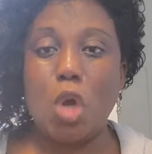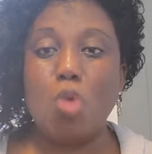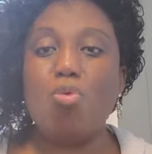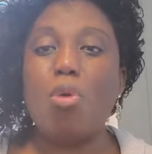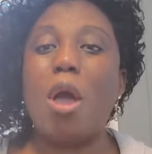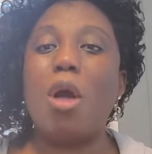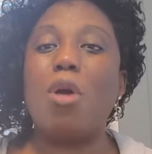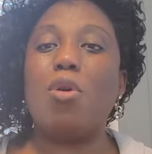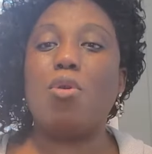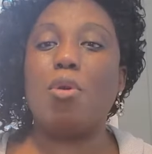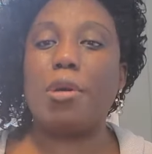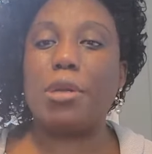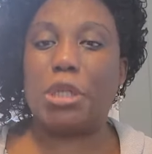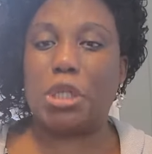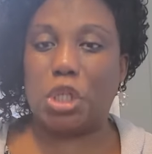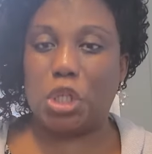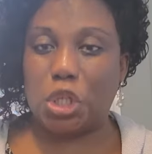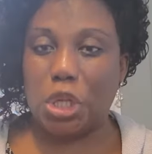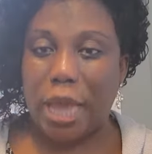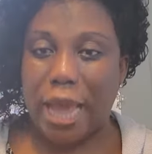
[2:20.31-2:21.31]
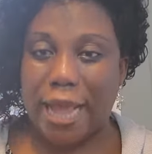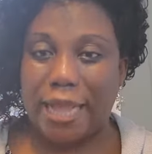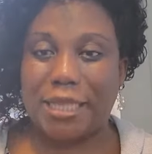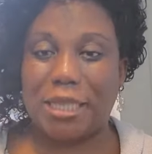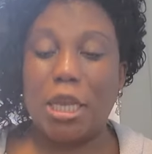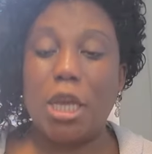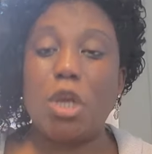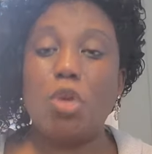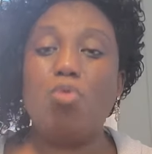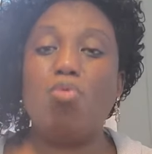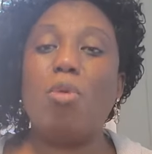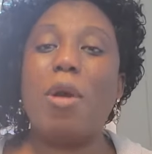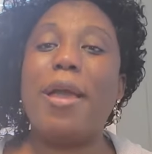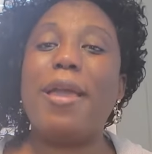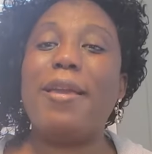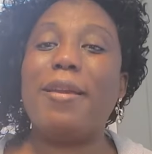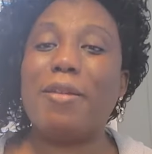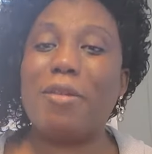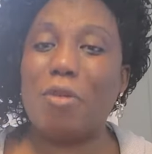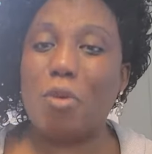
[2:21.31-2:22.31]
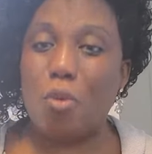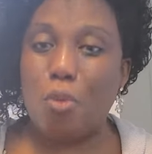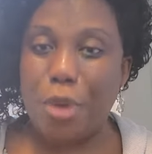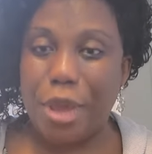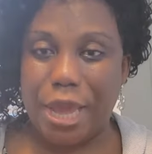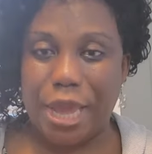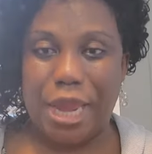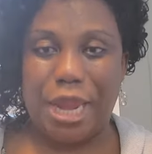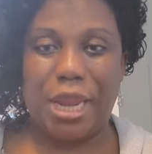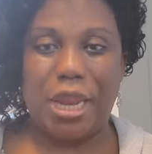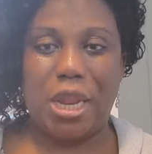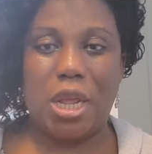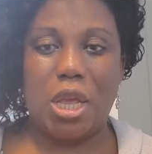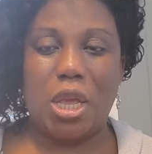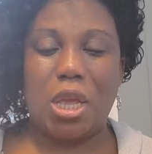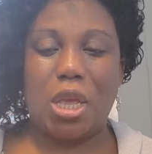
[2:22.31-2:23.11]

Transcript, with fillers: You are God's child, you are a queen,